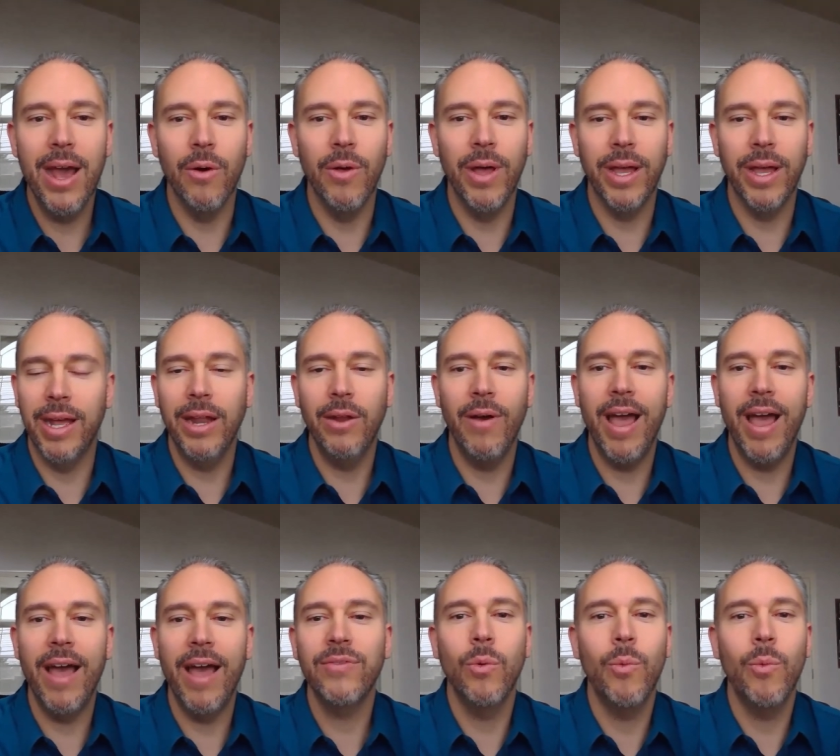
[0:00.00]
Like I don't
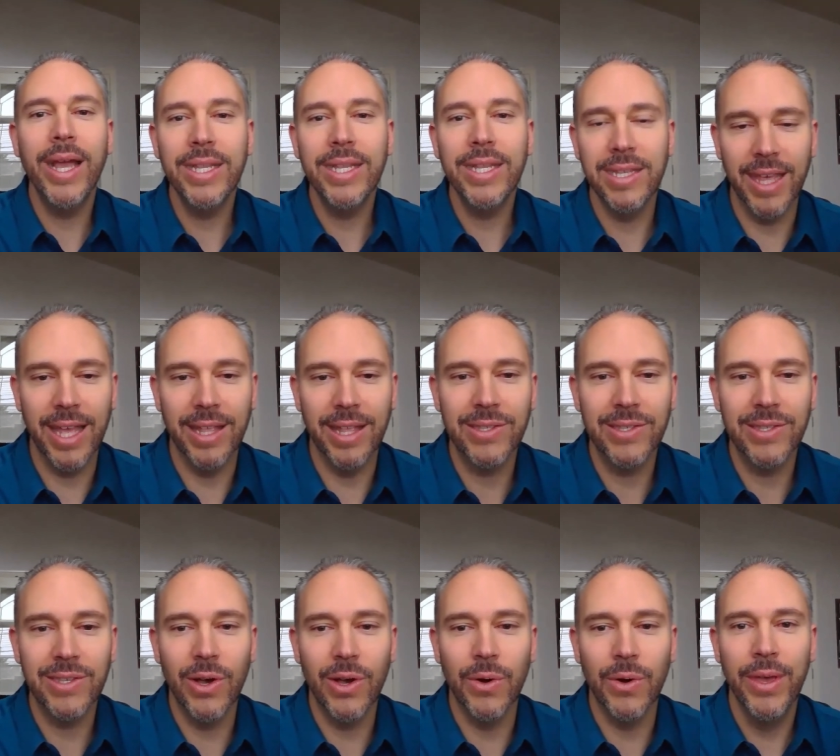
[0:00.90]
have to wait till then.
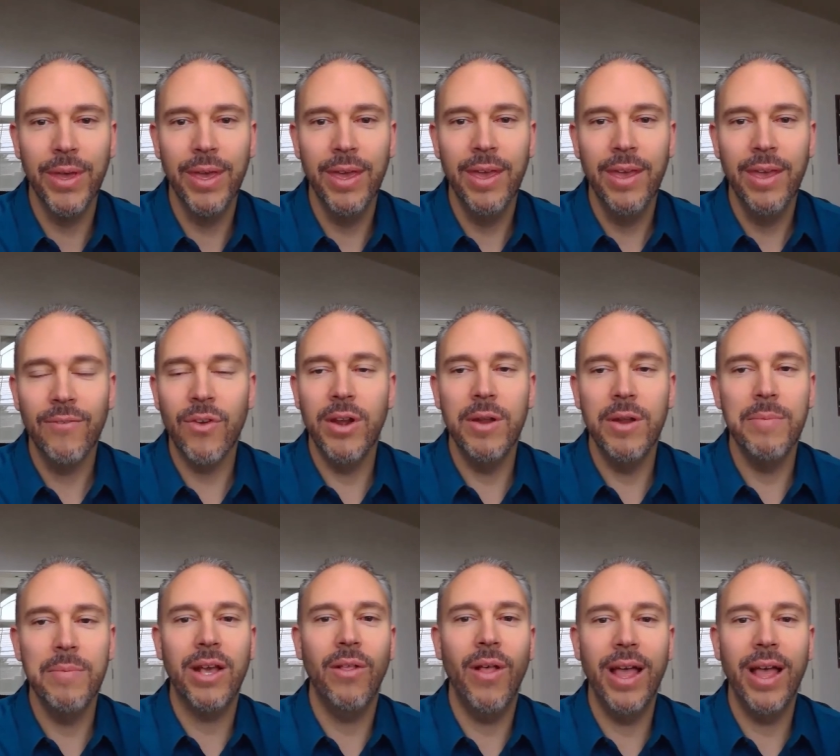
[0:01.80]
So for any of my
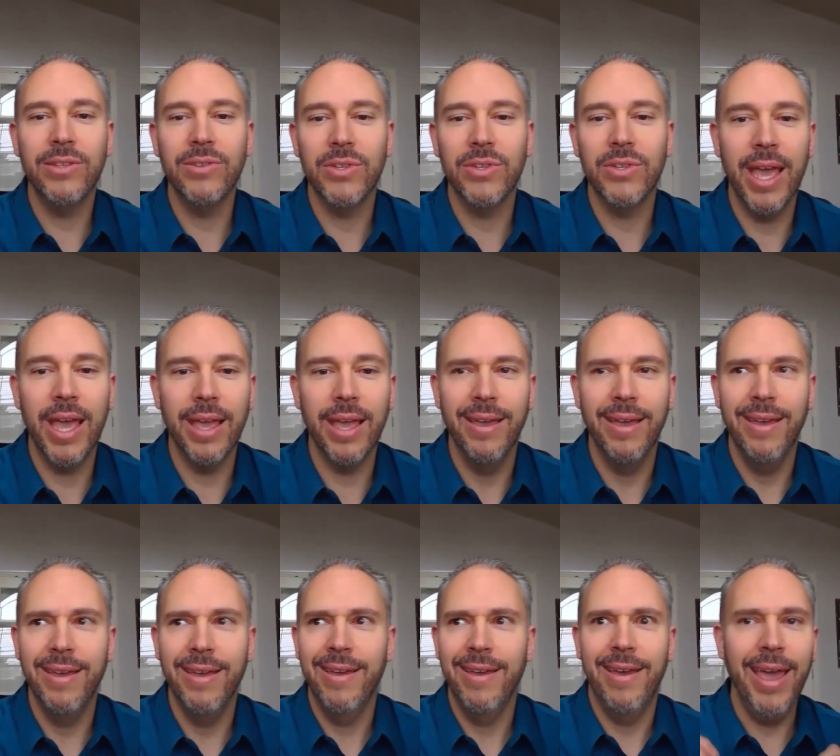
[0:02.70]
clients are saying,
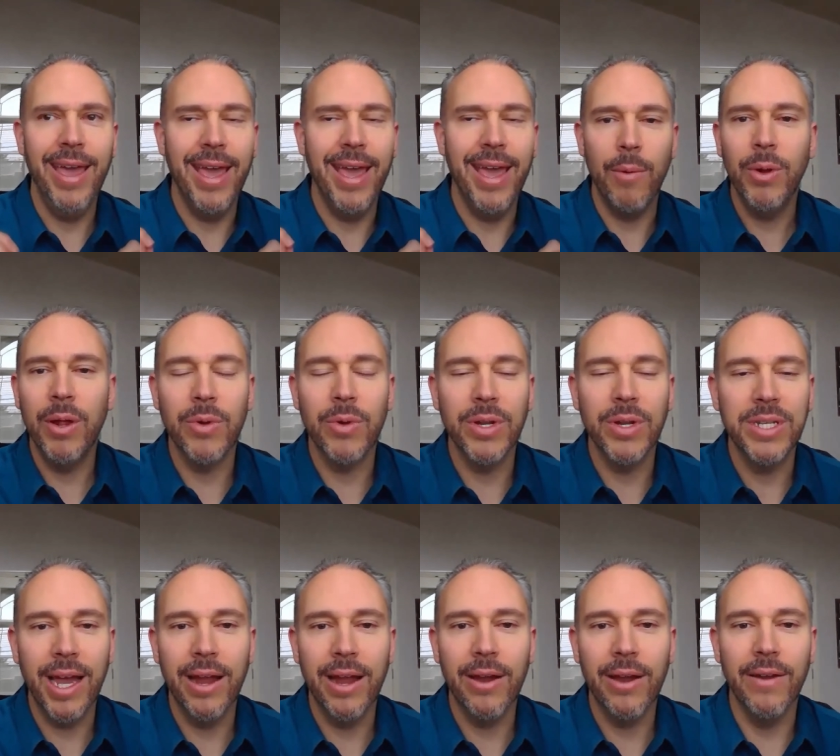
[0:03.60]
hey, I want to
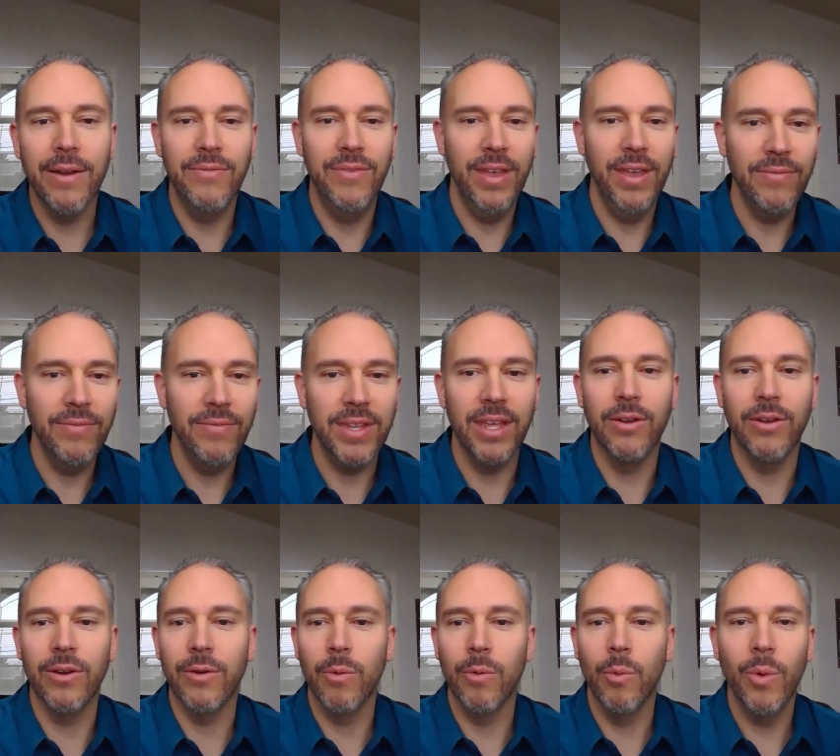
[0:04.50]
retire at 50
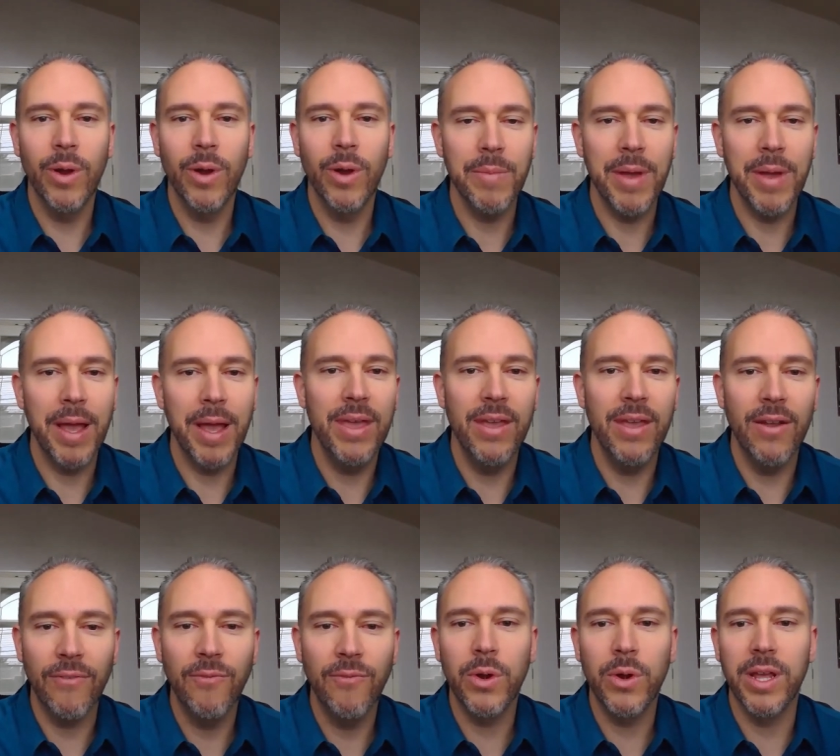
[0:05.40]
or whatever it might be, or
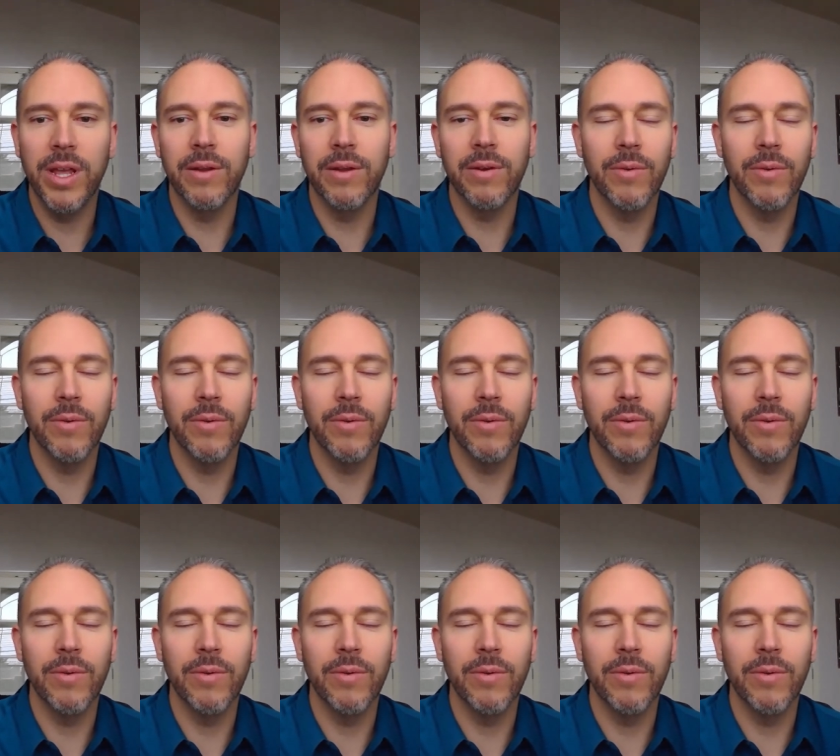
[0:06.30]
40 or